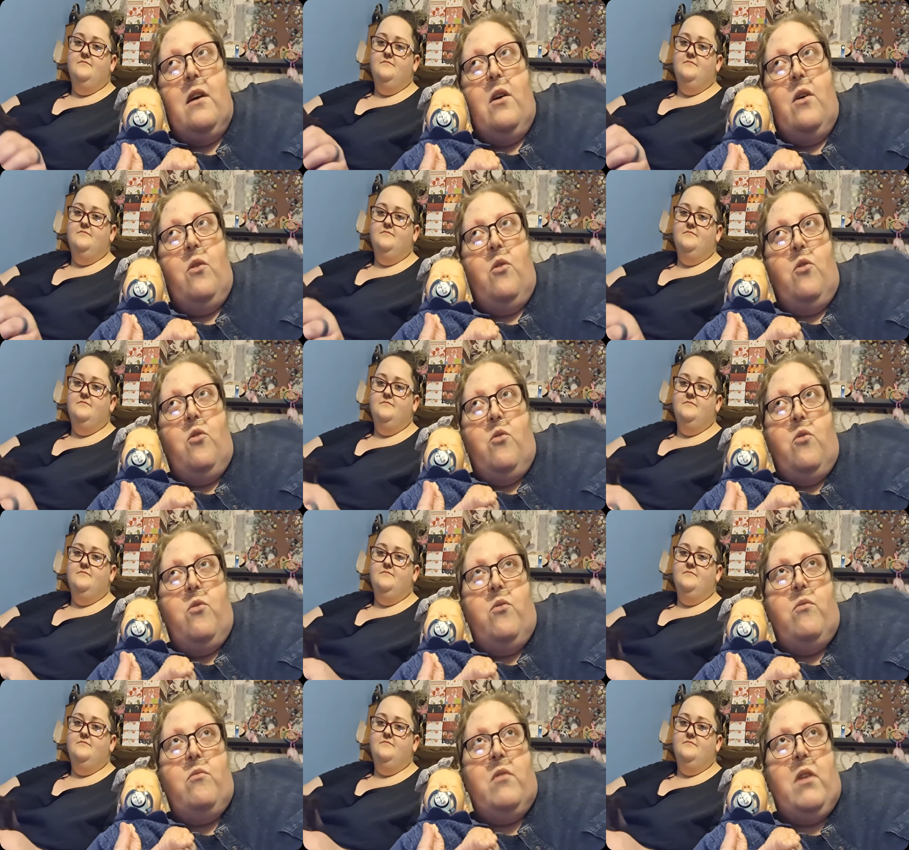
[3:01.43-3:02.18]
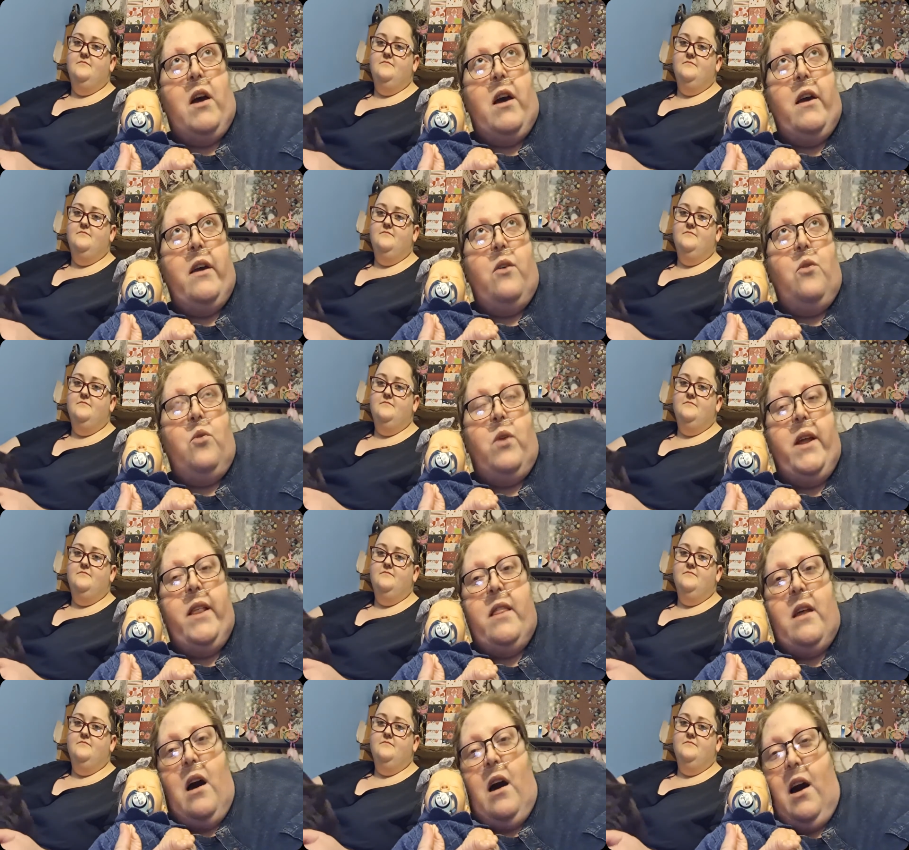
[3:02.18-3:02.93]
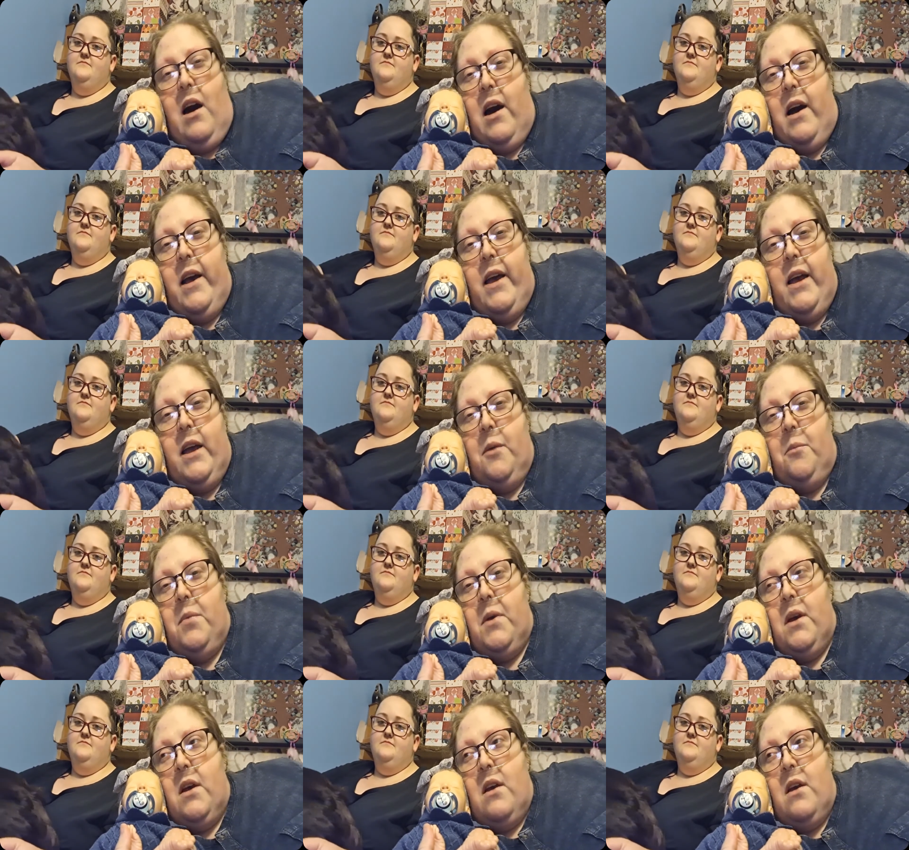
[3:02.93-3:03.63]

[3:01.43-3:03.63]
Speaker 1: all like all in the hype.